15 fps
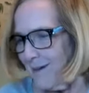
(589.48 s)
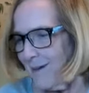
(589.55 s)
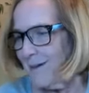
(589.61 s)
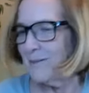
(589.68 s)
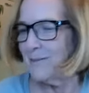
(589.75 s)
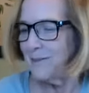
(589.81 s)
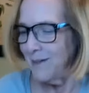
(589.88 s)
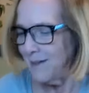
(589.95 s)

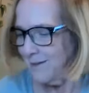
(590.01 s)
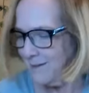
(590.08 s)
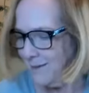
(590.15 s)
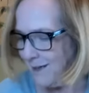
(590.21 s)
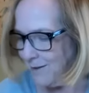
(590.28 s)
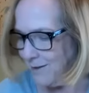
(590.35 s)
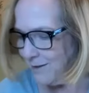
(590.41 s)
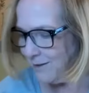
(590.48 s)
Oh,
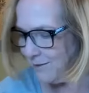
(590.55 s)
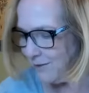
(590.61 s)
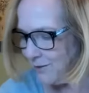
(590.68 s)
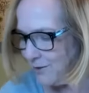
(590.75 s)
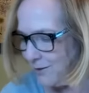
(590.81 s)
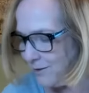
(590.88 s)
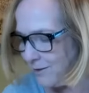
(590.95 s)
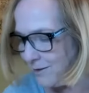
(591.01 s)
did I look at the
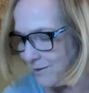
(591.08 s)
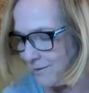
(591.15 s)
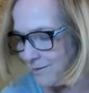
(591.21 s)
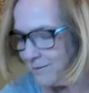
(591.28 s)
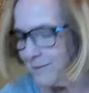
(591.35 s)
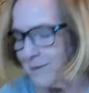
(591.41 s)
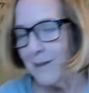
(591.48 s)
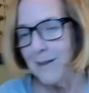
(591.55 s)
hook?
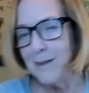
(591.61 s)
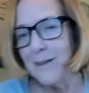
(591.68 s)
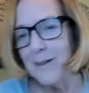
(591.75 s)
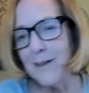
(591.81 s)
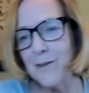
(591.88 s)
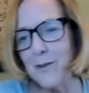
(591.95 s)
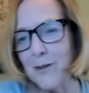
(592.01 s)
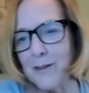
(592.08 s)

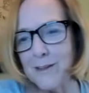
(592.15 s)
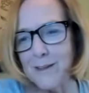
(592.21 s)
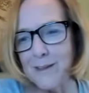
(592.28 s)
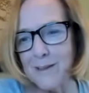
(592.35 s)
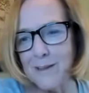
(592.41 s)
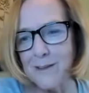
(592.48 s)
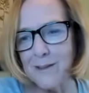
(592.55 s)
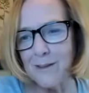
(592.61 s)
Of course,
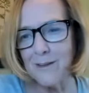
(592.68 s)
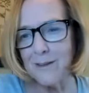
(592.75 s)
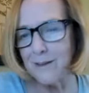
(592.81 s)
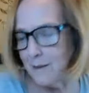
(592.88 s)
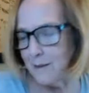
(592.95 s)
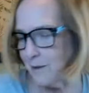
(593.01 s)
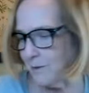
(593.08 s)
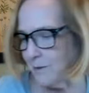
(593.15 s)
it's
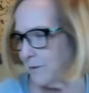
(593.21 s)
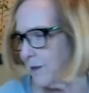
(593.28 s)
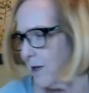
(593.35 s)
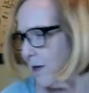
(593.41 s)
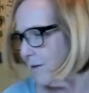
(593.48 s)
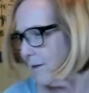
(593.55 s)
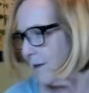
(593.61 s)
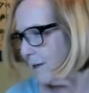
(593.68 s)
sterling too.
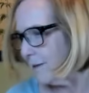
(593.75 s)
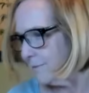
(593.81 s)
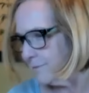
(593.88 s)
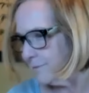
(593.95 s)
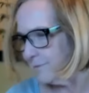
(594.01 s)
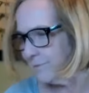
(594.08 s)
Okay.